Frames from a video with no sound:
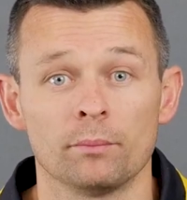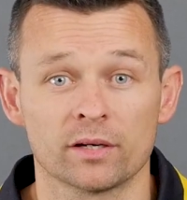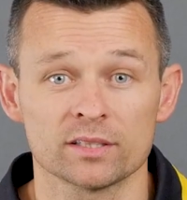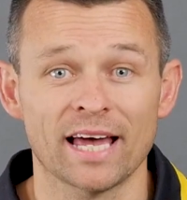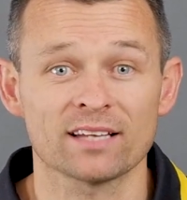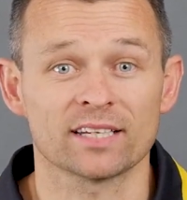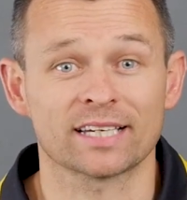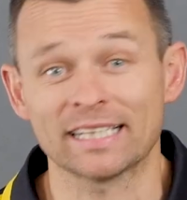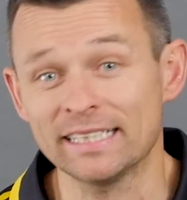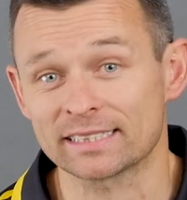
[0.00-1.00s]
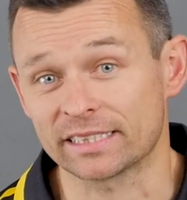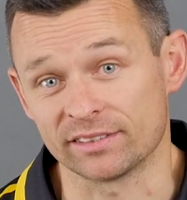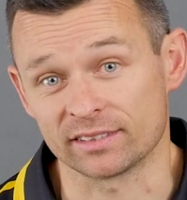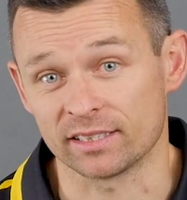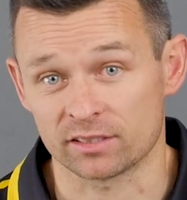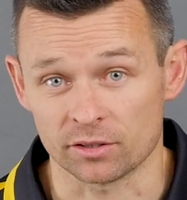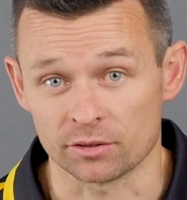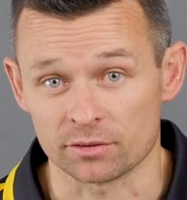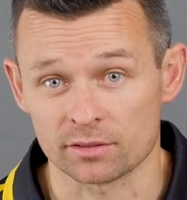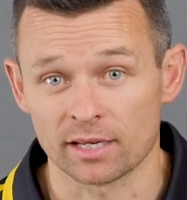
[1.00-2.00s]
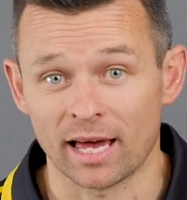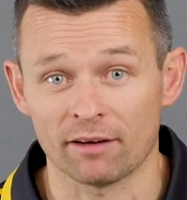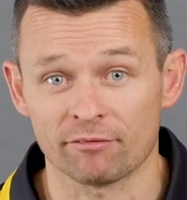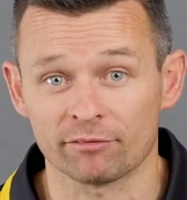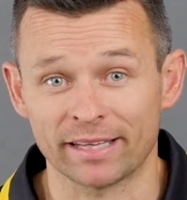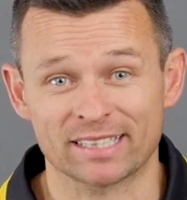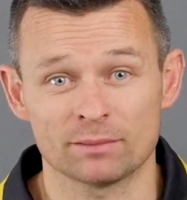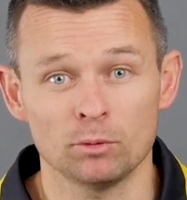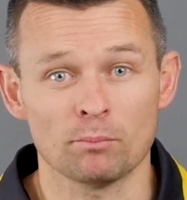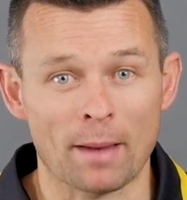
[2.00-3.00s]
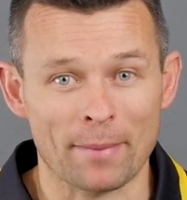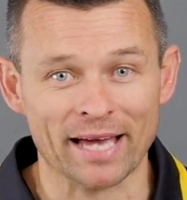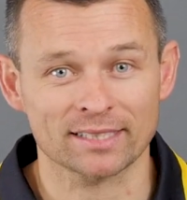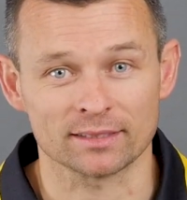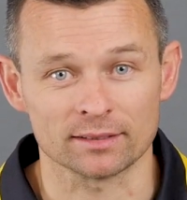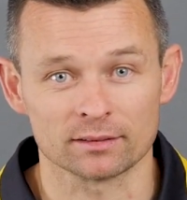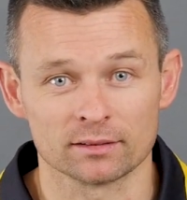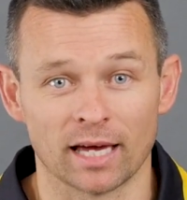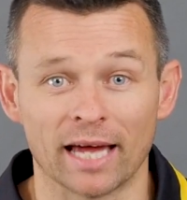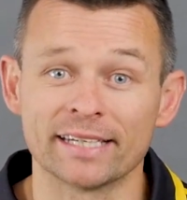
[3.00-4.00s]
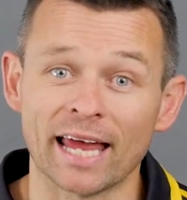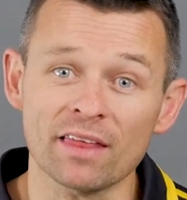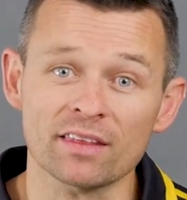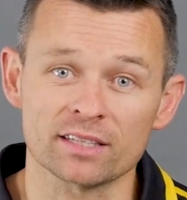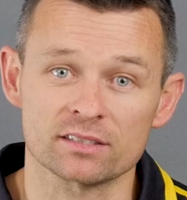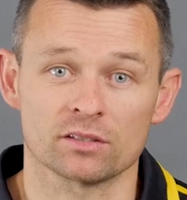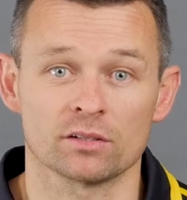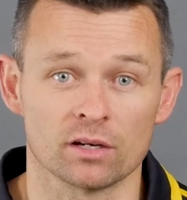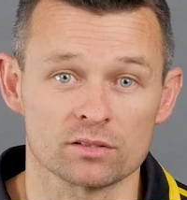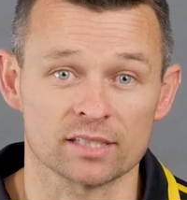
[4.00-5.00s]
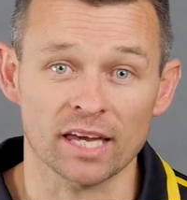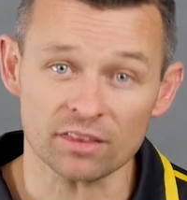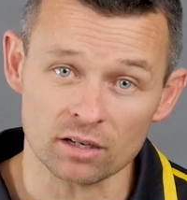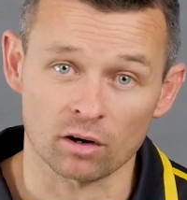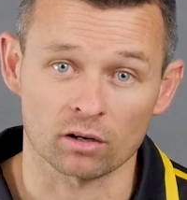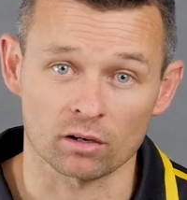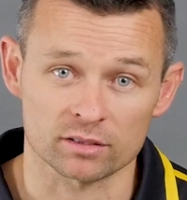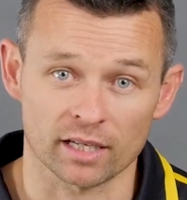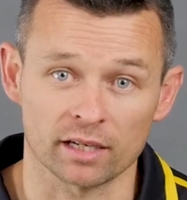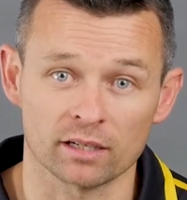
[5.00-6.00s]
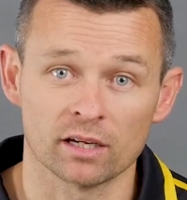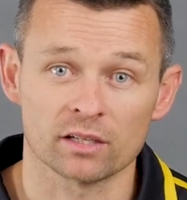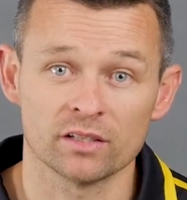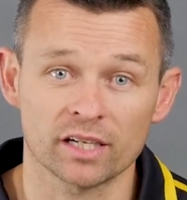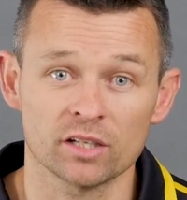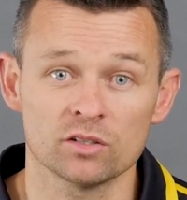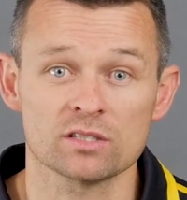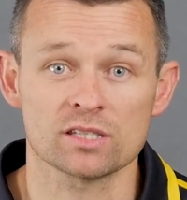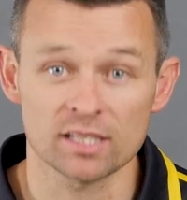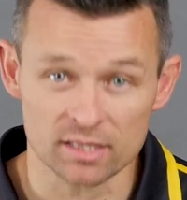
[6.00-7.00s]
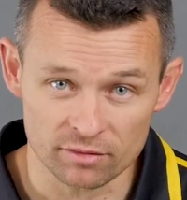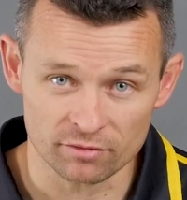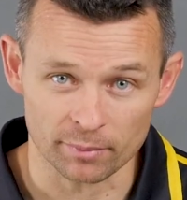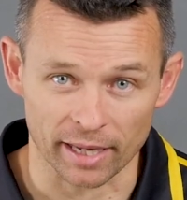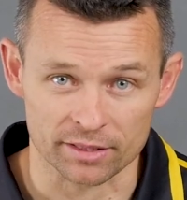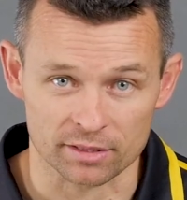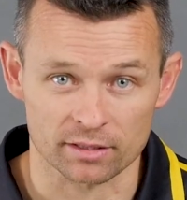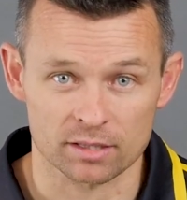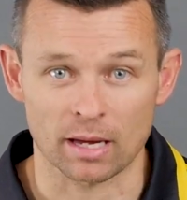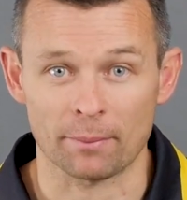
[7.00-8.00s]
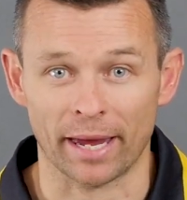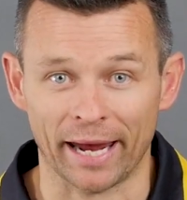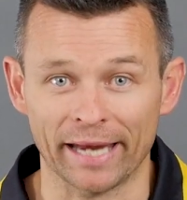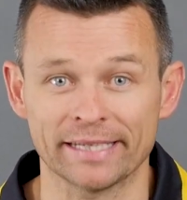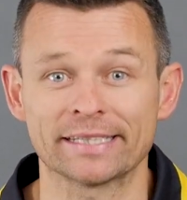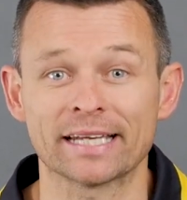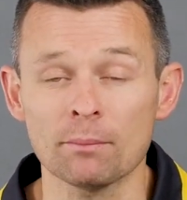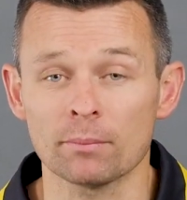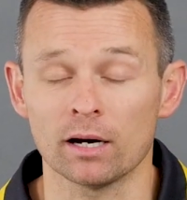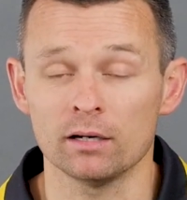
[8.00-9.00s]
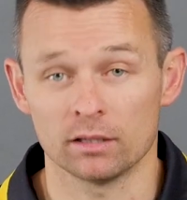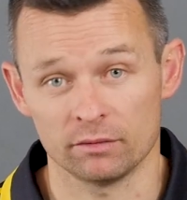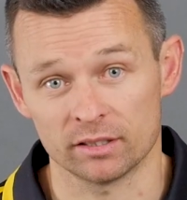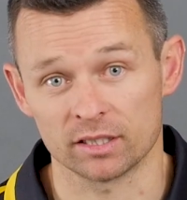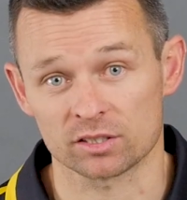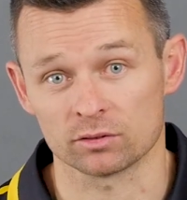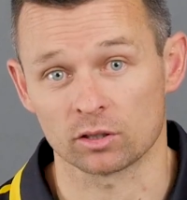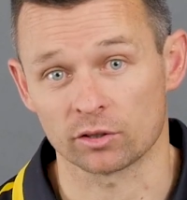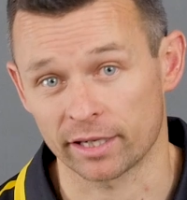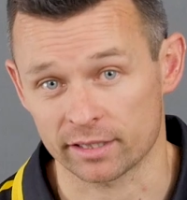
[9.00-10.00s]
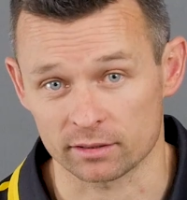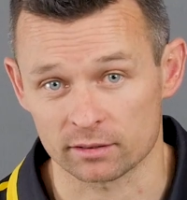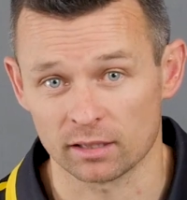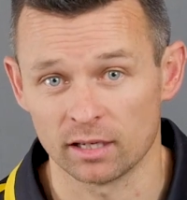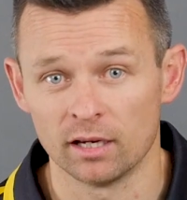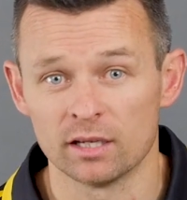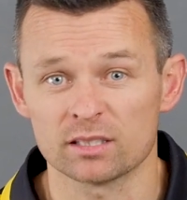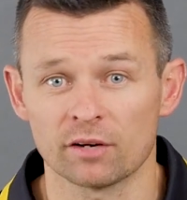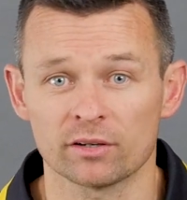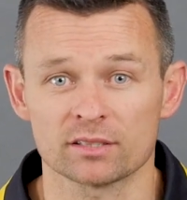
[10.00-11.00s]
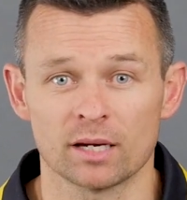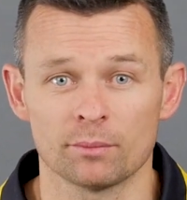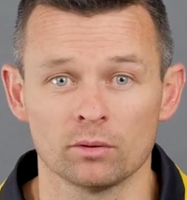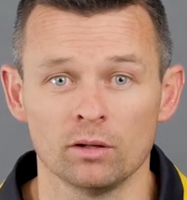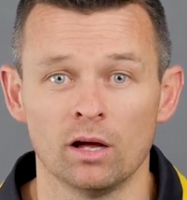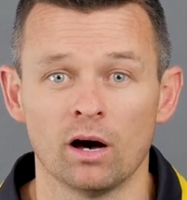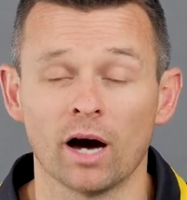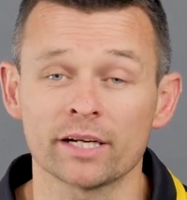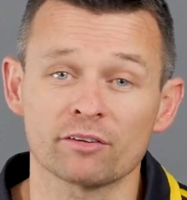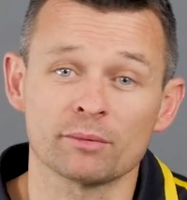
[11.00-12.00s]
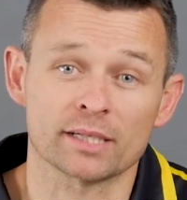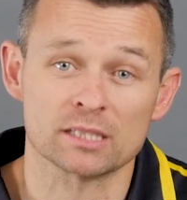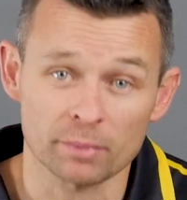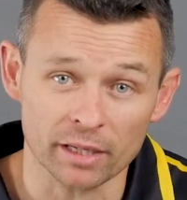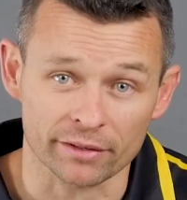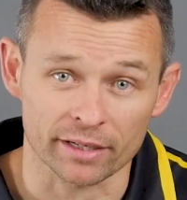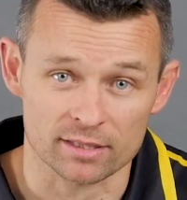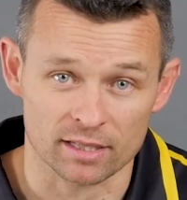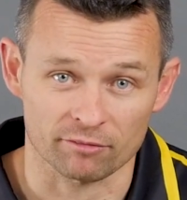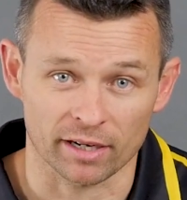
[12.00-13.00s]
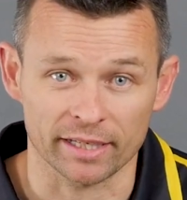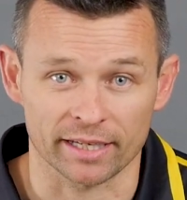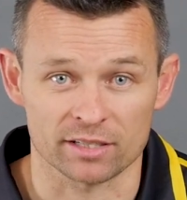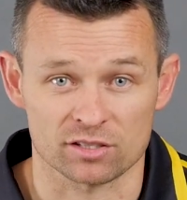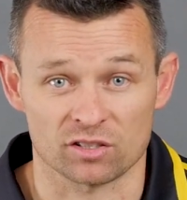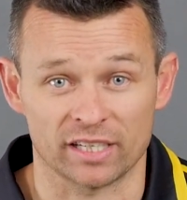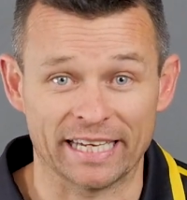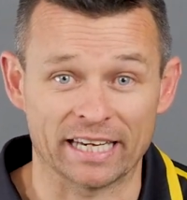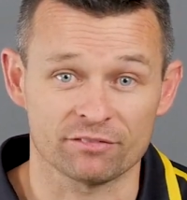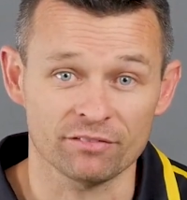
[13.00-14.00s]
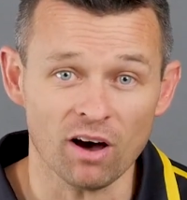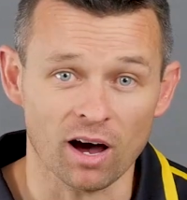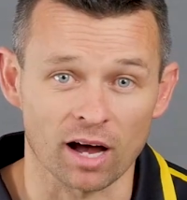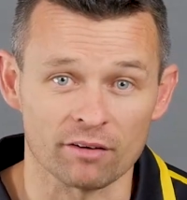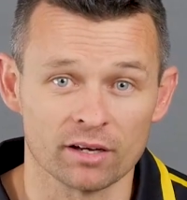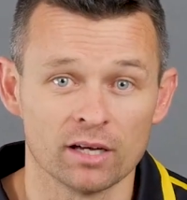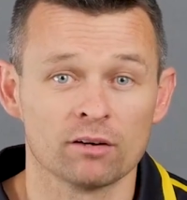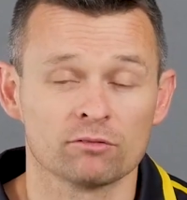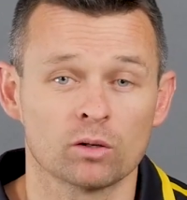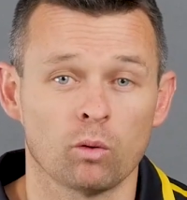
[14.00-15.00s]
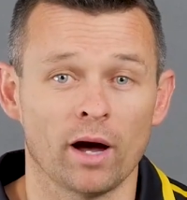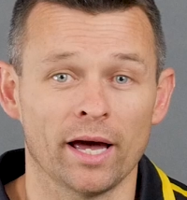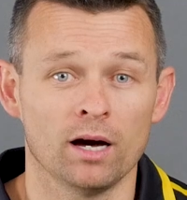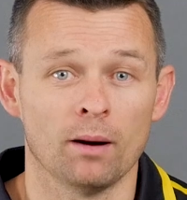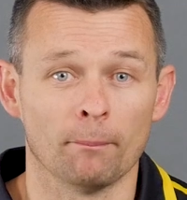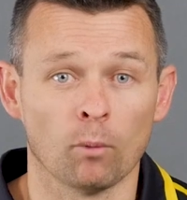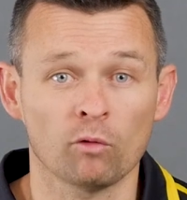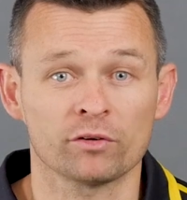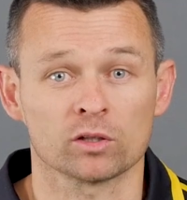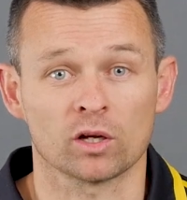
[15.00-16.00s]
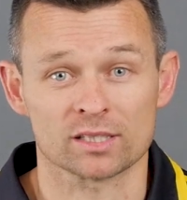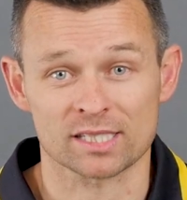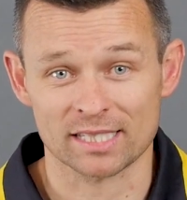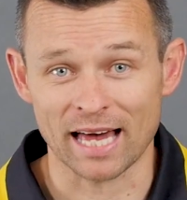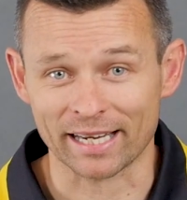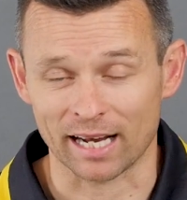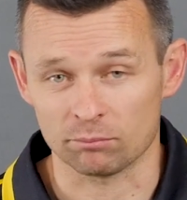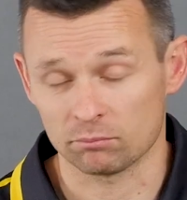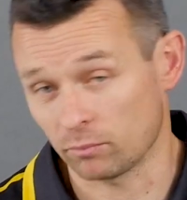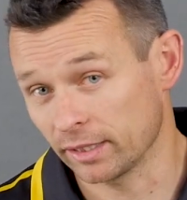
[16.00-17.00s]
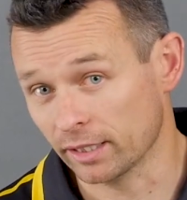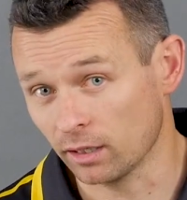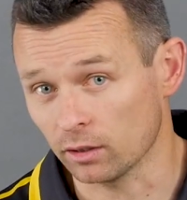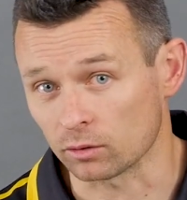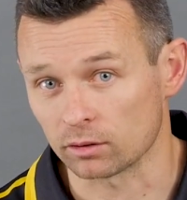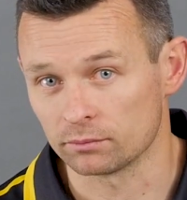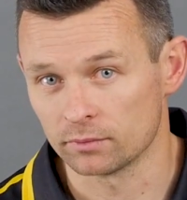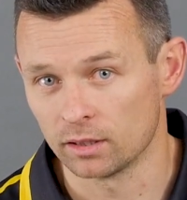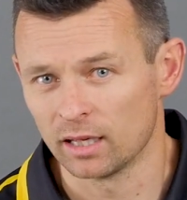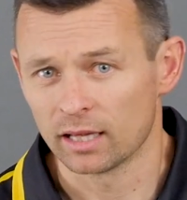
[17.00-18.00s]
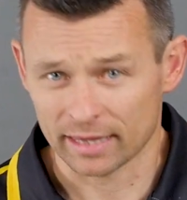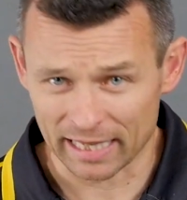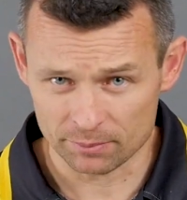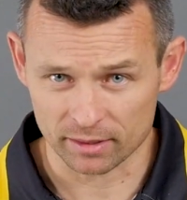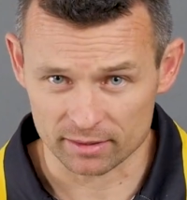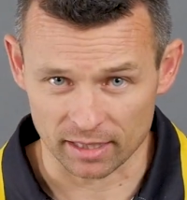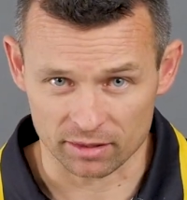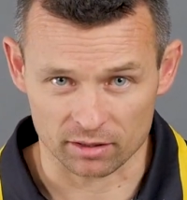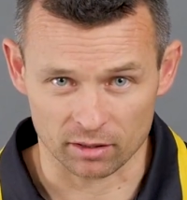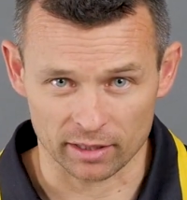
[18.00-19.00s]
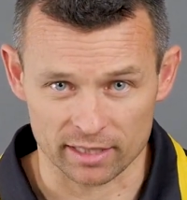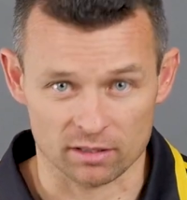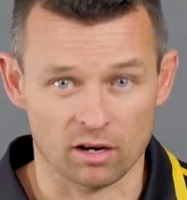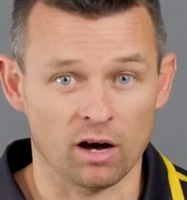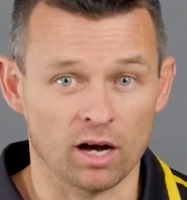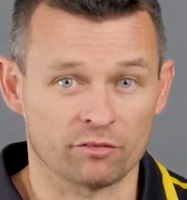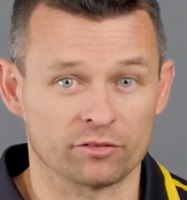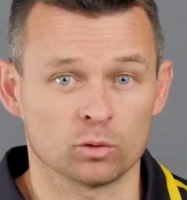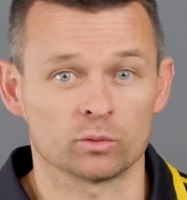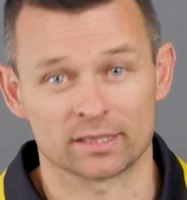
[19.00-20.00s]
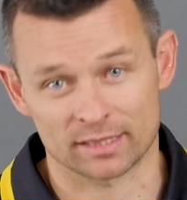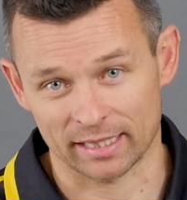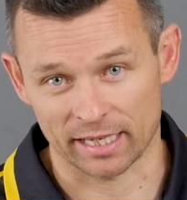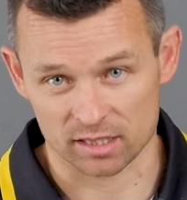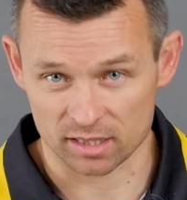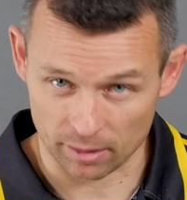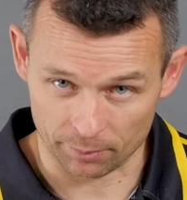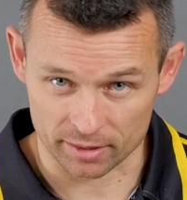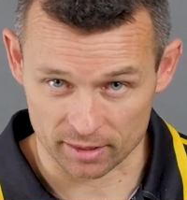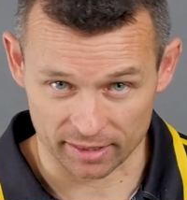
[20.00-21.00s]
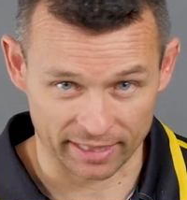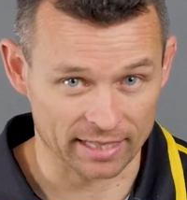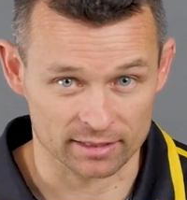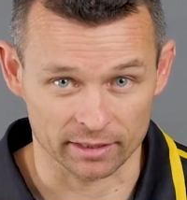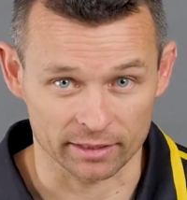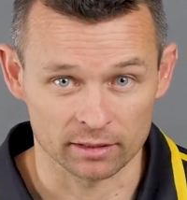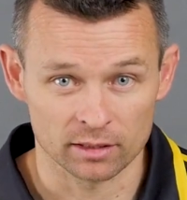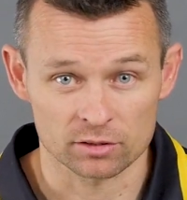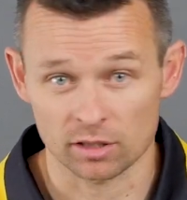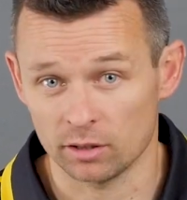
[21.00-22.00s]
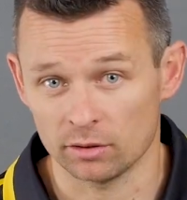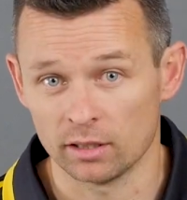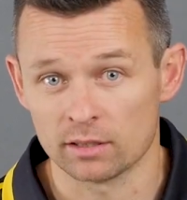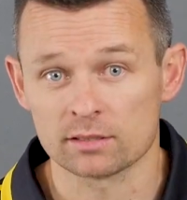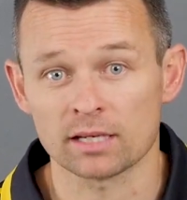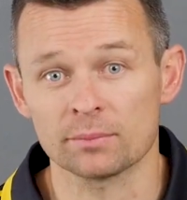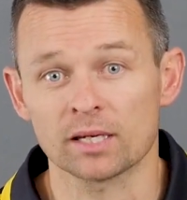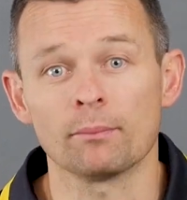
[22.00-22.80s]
Because Haltech Elite Series ECUs have flexible map axes, and now the ECU knows the ethanol content, you can use this information to map any number of additional corrections. So for example, I know from experience that running engines on E85 require more fuel on startup when they're cold. That's because ethanol has a higher fuel distillation temperature than gasoline. So something I